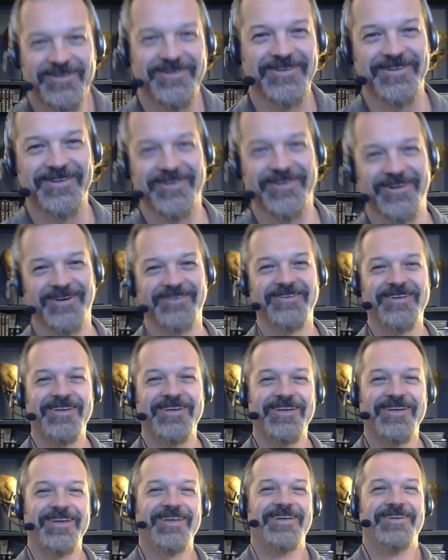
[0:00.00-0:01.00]
You know?
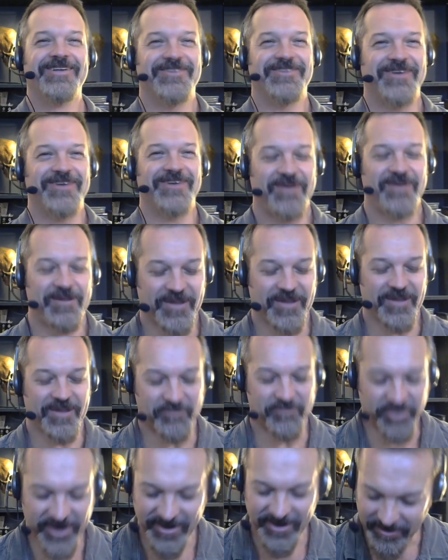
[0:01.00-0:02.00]
So I'm
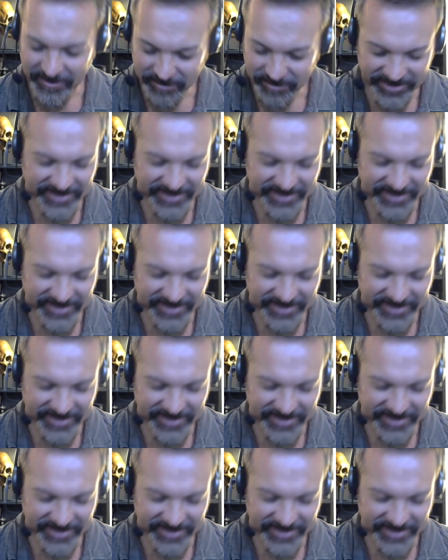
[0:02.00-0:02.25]
praying, like,